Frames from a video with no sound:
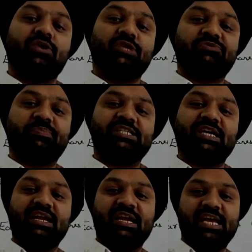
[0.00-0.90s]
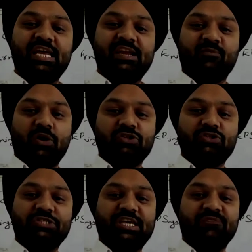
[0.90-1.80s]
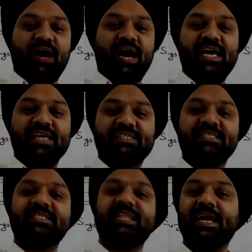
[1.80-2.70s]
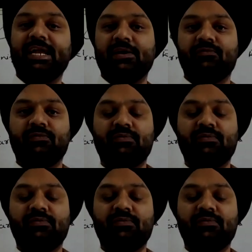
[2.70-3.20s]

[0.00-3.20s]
this picture, he wants to see why is this negative.